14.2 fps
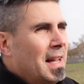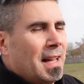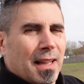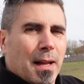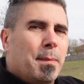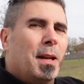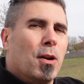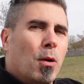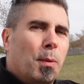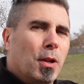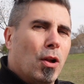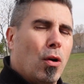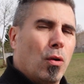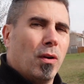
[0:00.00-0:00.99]
Let me know
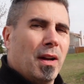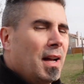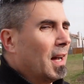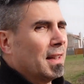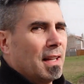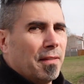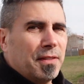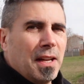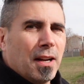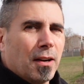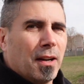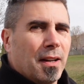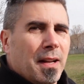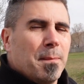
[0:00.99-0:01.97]
below. I'd love to
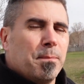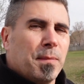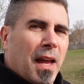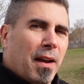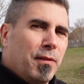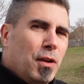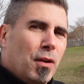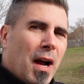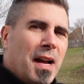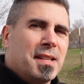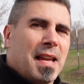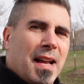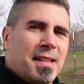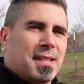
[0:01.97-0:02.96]
hear it. Have you
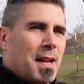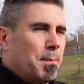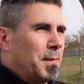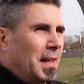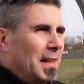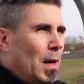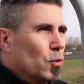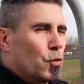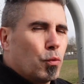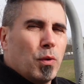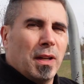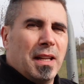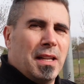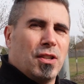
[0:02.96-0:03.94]
guys had something that was
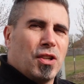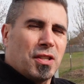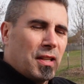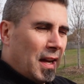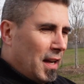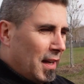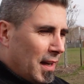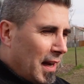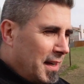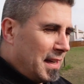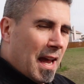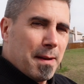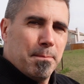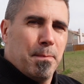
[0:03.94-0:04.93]
really just,
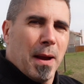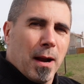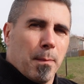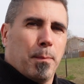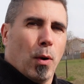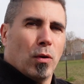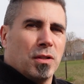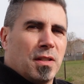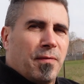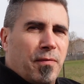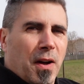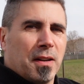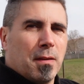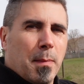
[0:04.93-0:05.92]
again, bare bones,
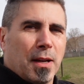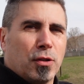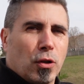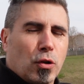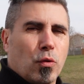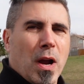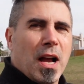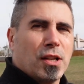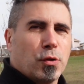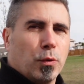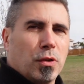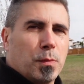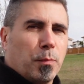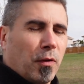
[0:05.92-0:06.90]
fundamental
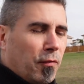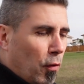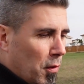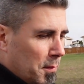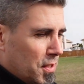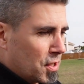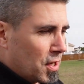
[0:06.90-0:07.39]
grassroots performance